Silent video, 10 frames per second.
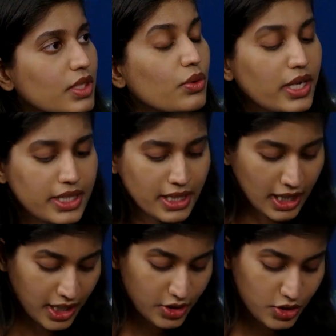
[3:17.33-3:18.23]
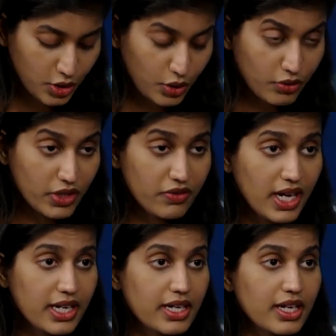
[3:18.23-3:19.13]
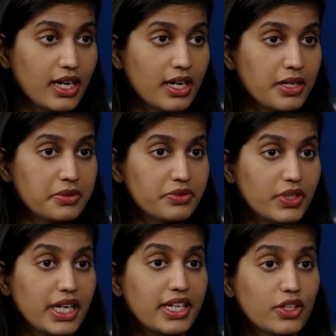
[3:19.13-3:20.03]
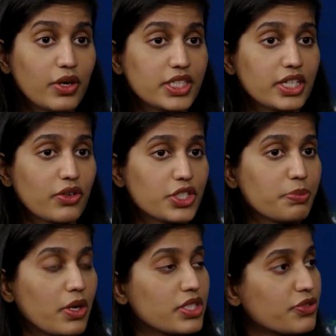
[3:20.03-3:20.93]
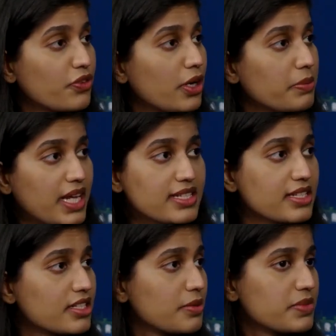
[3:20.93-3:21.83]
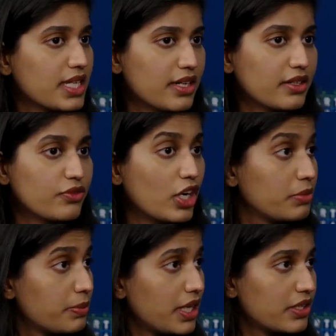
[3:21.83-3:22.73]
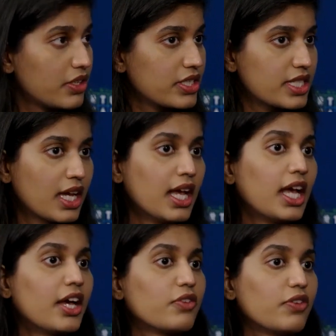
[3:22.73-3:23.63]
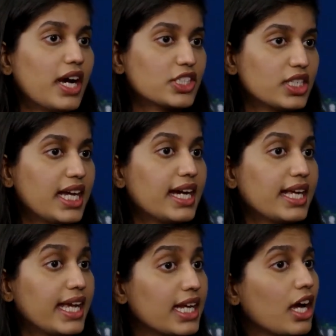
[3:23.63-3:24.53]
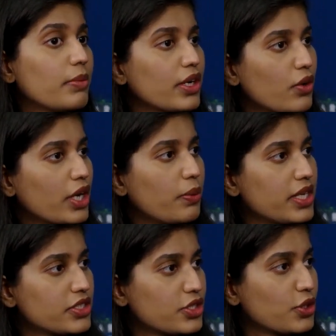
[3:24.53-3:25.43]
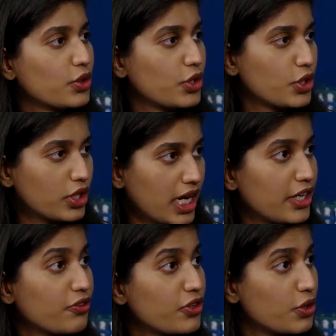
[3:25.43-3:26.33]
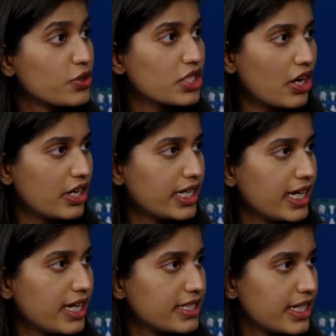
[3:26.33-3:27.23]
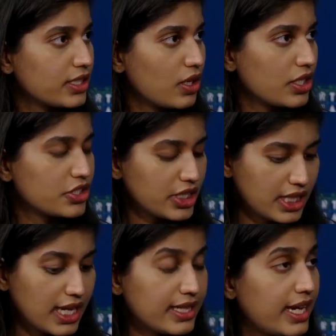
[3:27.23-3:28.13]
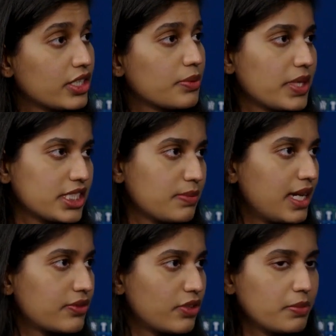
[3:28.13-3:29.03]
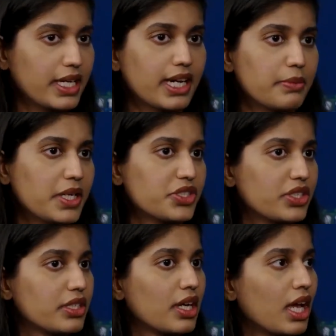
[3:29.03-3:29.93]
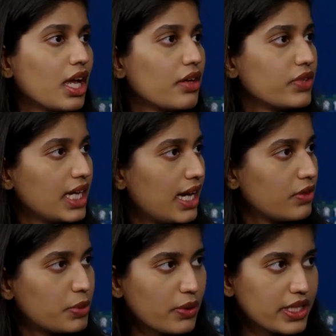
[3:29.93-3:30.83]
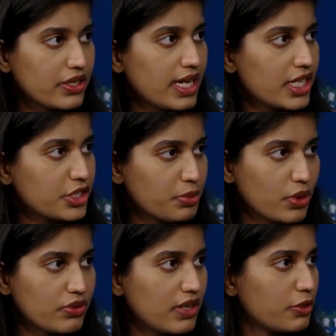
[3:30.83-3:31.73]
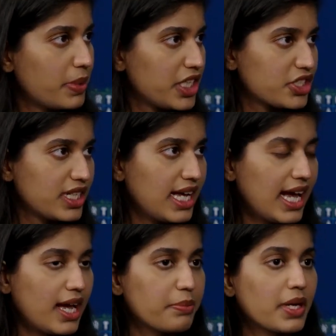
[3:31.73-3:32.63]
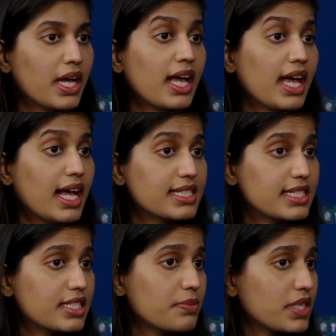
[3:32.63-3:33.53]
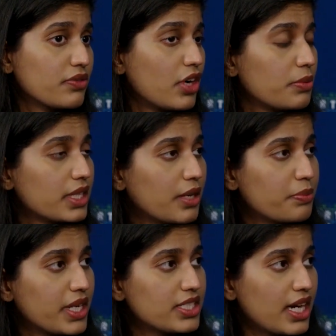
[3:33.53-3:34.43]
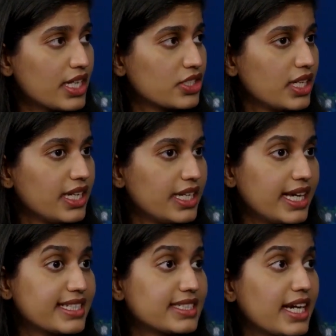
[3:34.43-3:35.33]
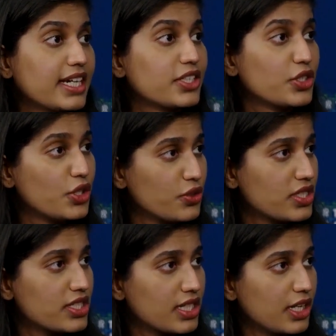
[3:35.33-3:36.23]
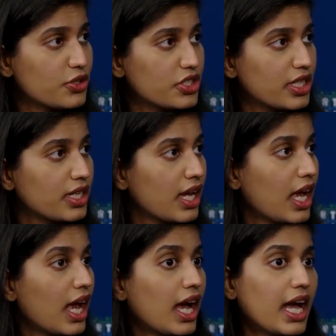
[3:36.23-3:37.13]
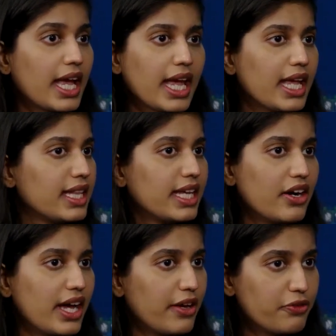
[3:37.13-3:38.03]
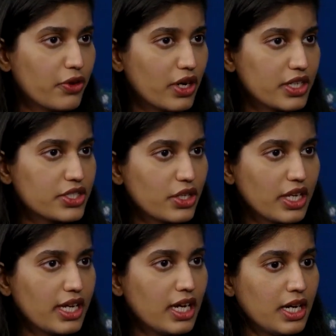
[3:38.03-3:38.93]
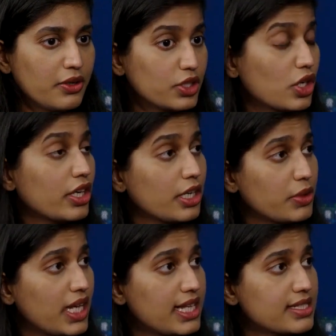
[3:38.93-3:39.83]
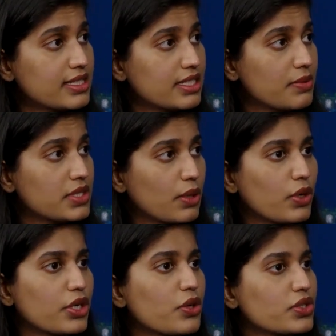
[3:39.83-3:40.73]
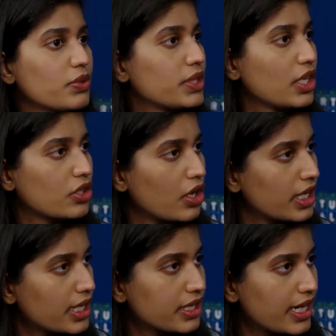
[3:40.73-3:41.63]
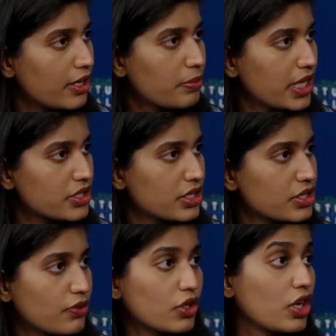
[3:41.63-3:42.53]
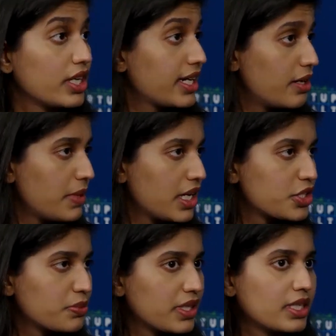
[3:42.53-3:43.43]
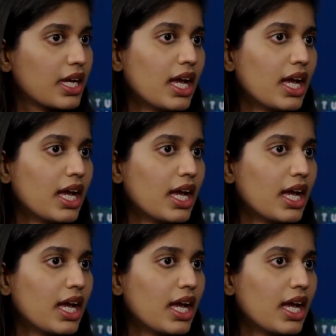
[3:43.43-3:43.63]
Right. So we have had very encouraging response from health systems and pharma partners. We have actually had incoming requests to kind of use our data and technology and the enterprise platform, like I mentioned. We have a provider dashboard, we have a patient app. Health systems and pharma companies are actually excited to use this solution in their efforts. Talking about health systems, they want to use it with their chronic care patients for chronic care management.